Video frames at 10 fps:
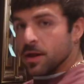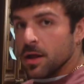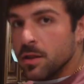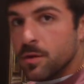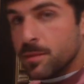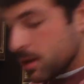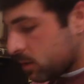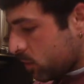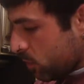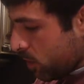Got a little bit
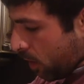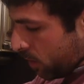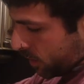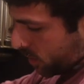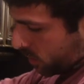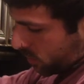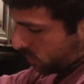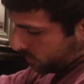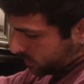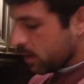of two garlic
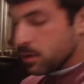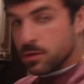cloves Got a